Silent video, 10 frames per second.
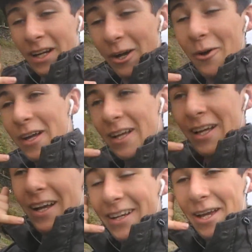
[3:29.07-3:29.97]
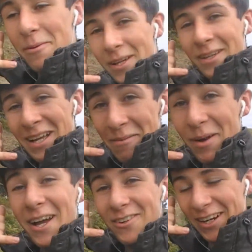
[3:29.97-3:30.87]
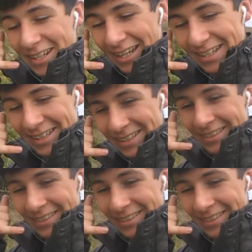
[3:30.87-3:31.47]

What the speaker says: Oh, okay. Bye, Grandad.